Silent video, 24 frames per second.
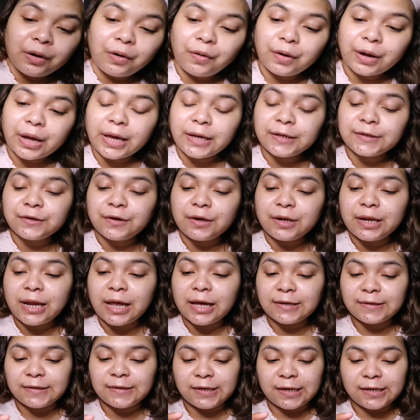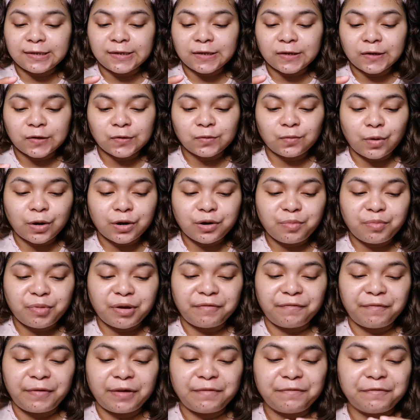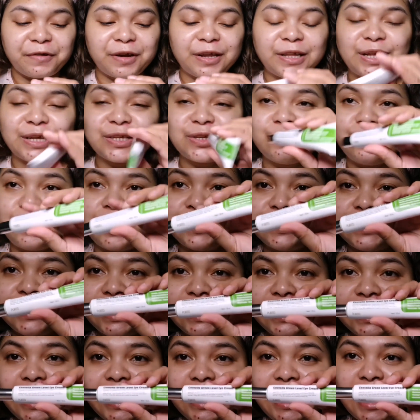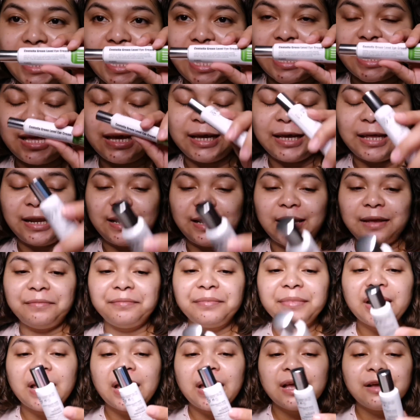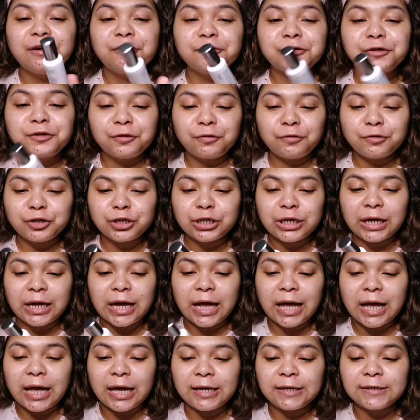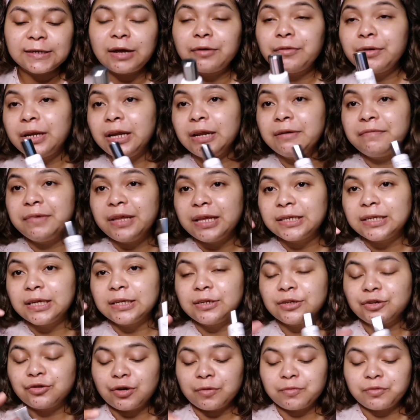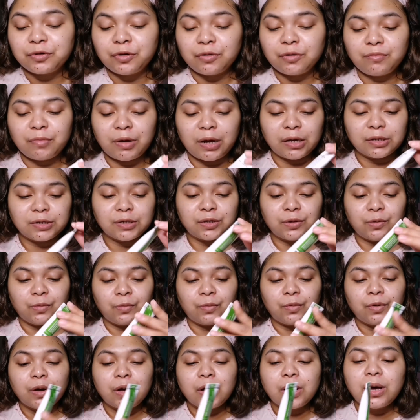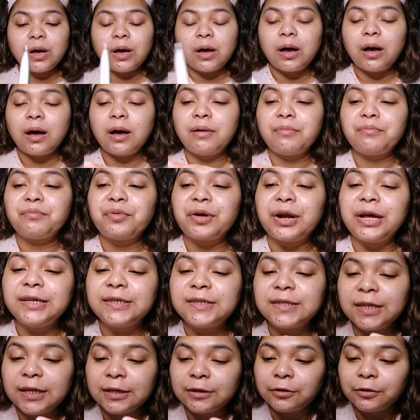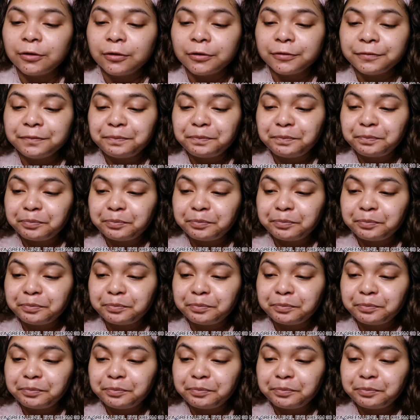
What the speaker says: Okay, so next is, this is one of my favorite as well, Centella Eye Cream. Gusto ko siya, guys. I will leave din sa description box yung price nito.